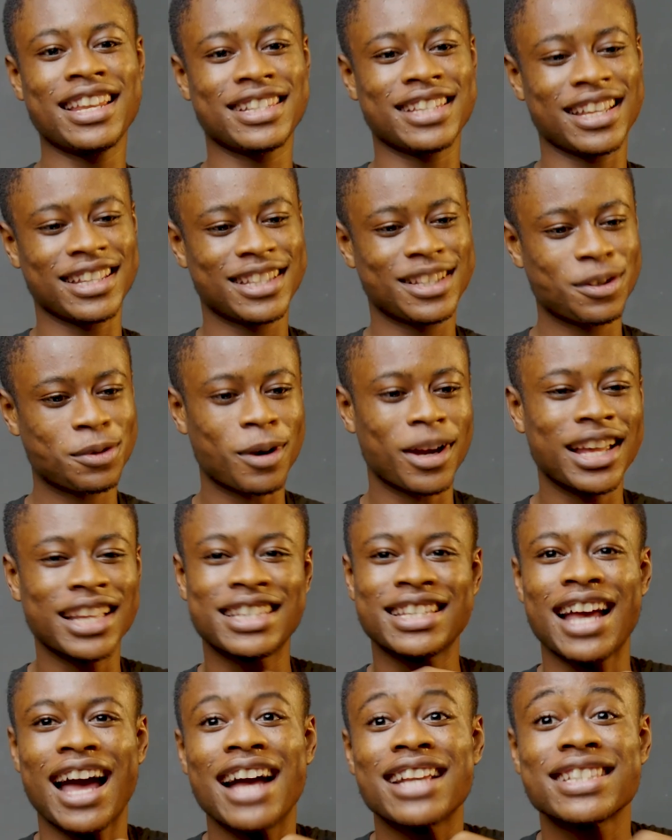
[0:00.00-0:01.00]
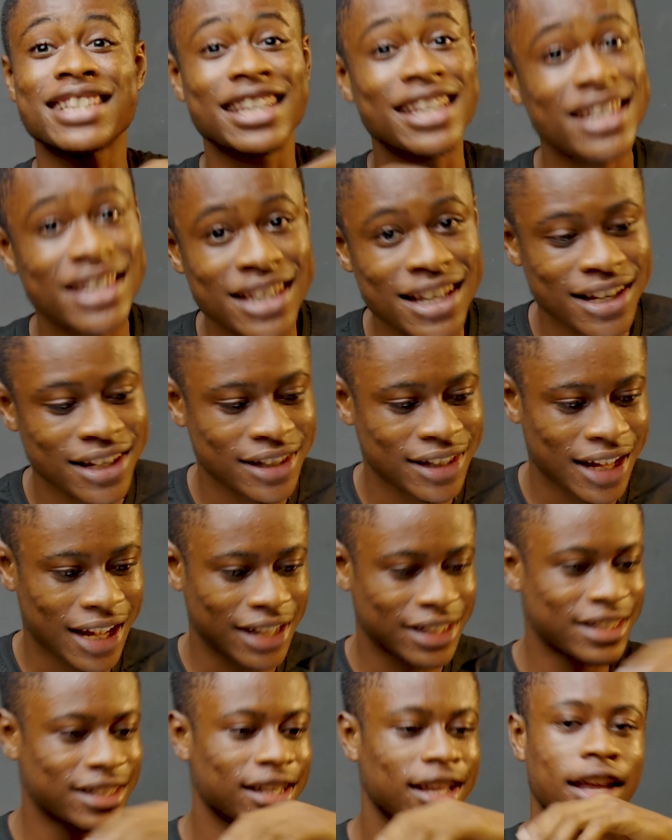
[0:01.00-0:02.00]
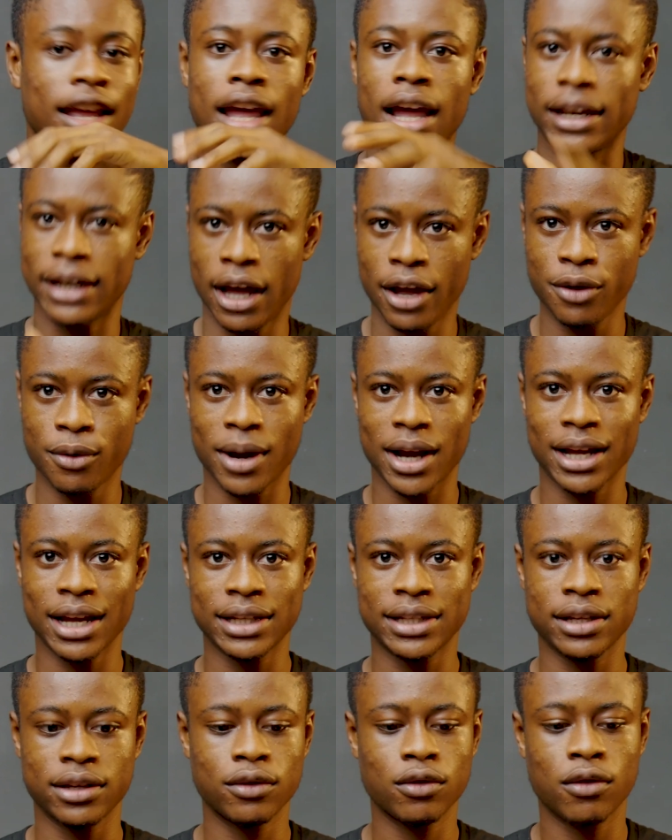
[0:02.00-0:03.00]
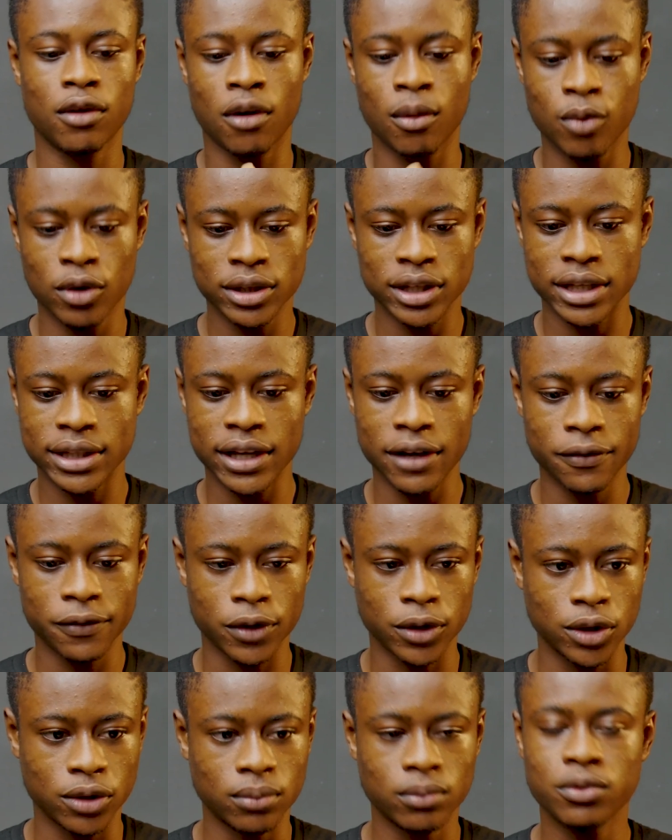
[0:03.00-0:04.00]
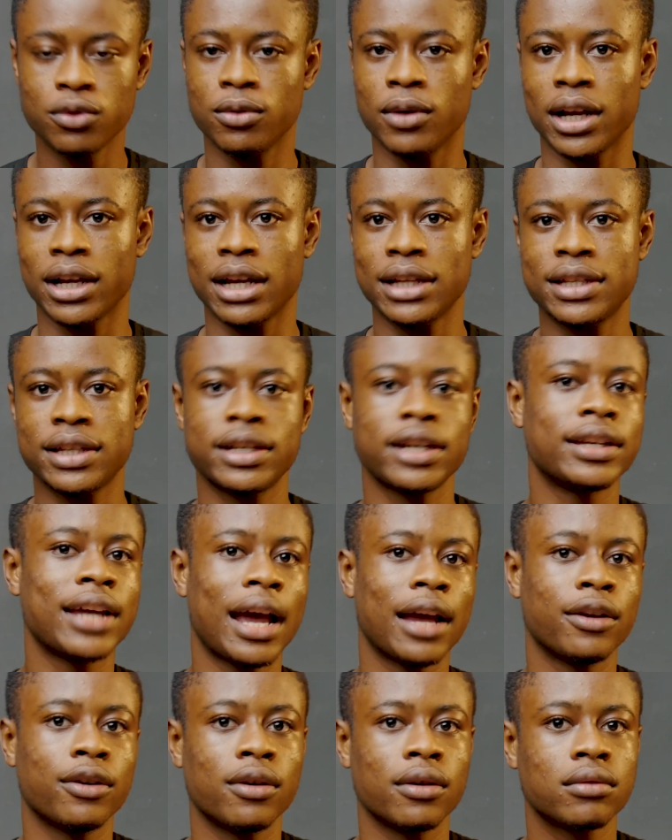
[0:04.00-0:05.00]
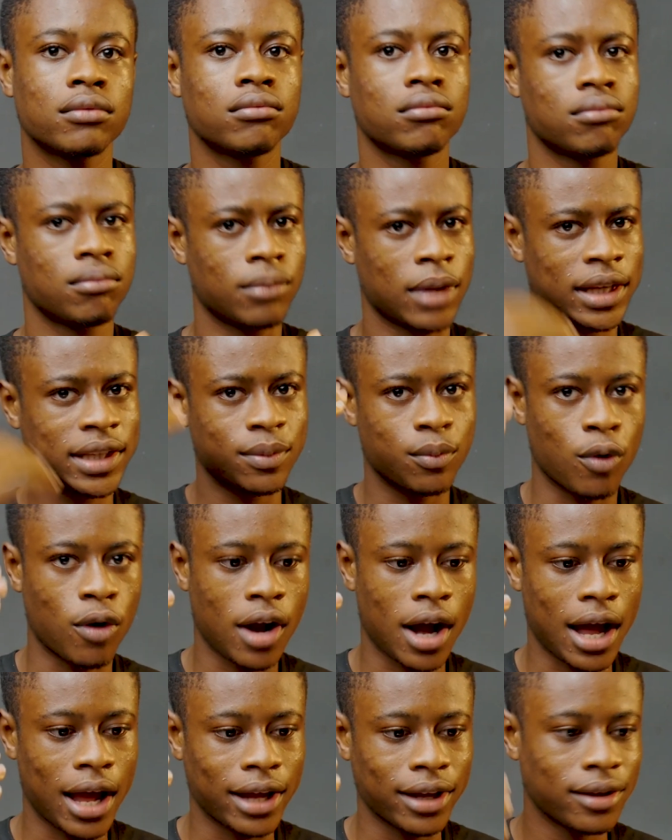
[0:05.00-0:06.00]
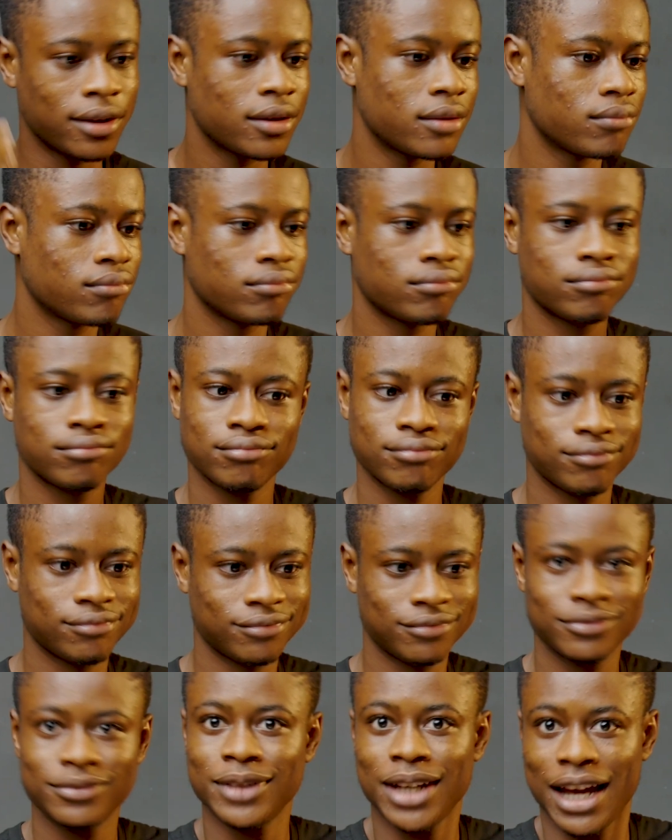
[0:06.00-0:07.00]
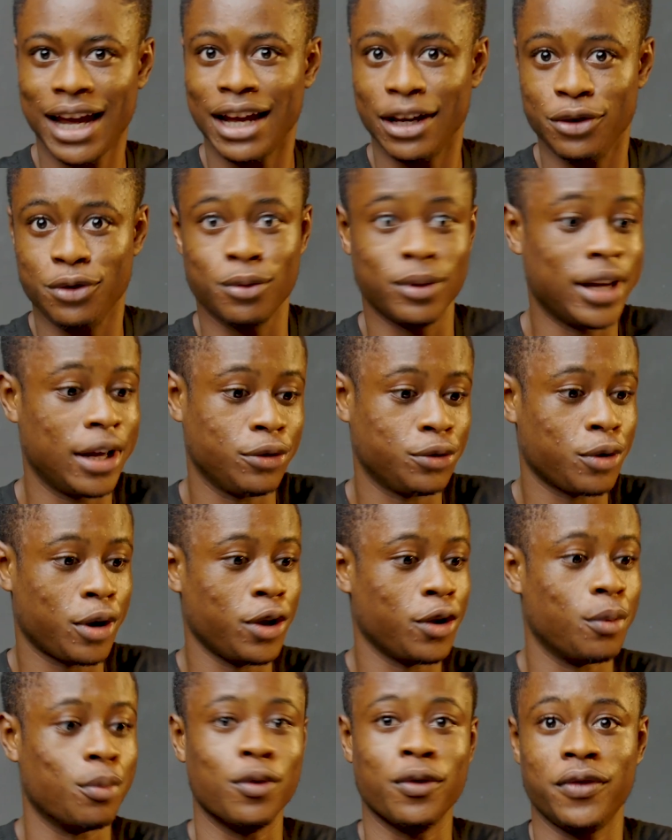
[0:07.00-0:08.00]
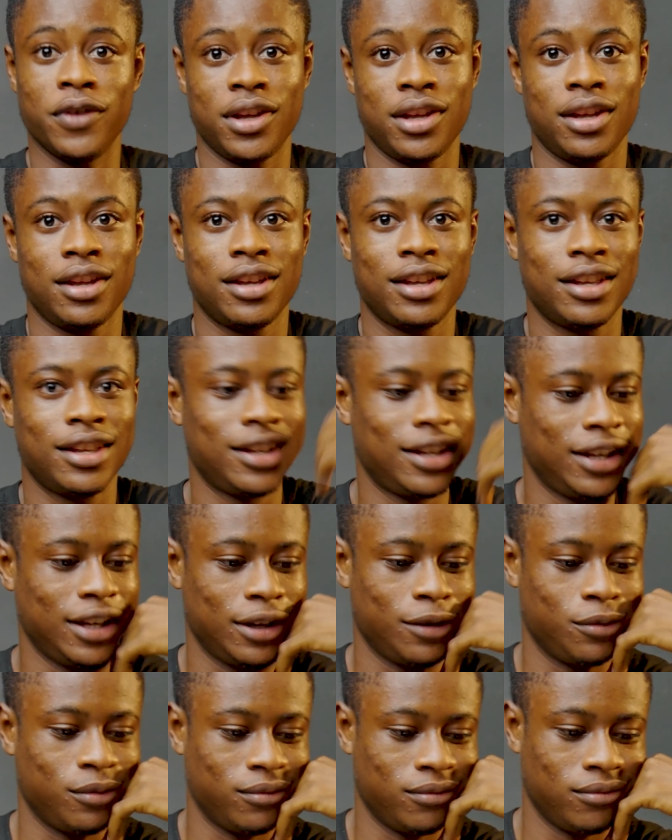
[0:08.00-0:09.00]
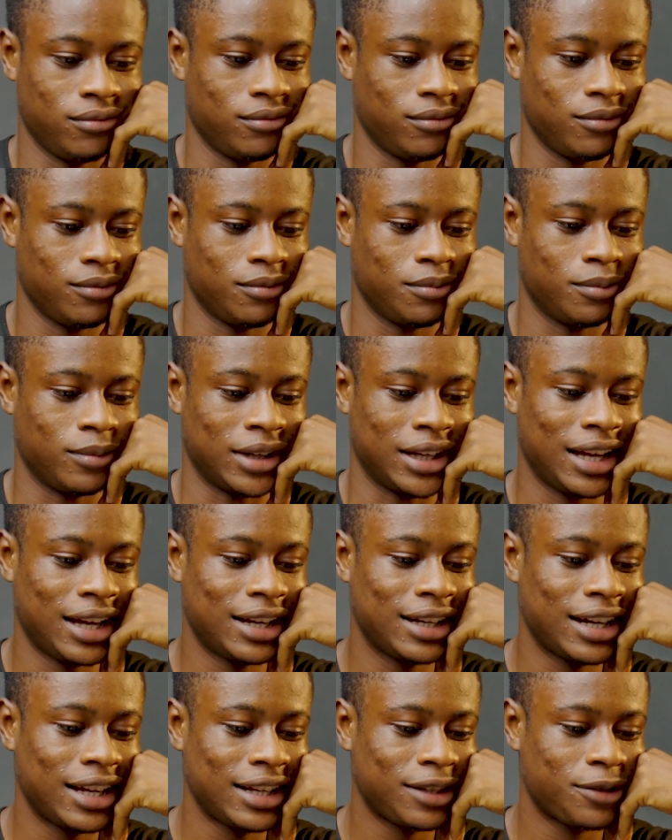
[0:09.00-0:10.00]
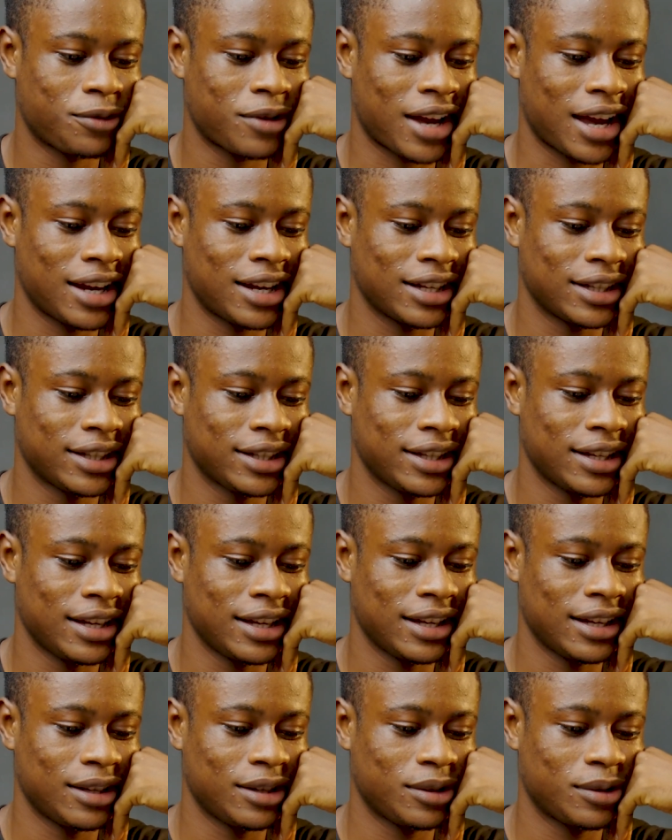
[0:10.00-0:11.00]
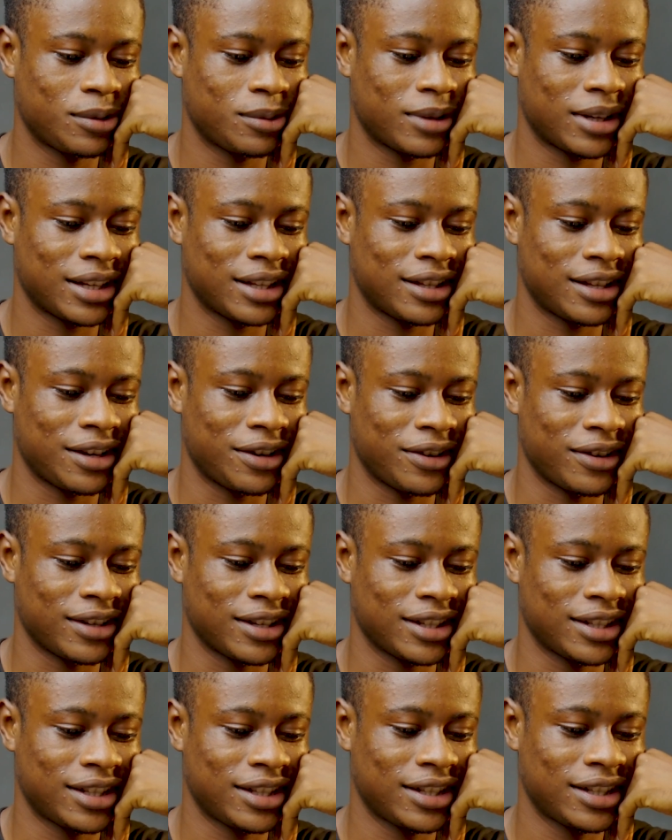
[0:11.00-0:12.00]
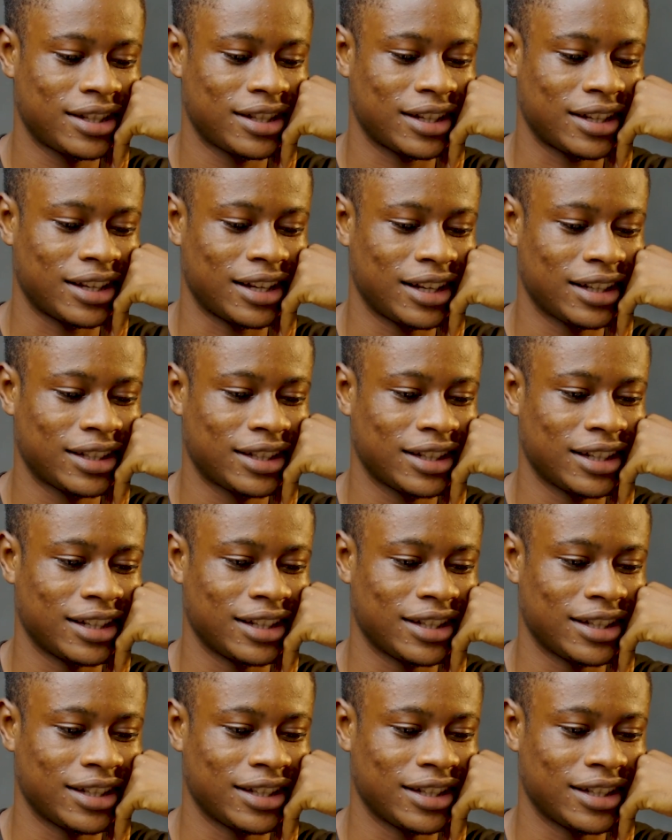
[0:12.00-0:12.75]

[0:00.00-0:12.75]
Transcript: is it. So it's as easy as that. And now you are getting almost the same volume. You are getting the dialogue much more high. And you would enjoy your movie. But then let's try the scenes where there is an action and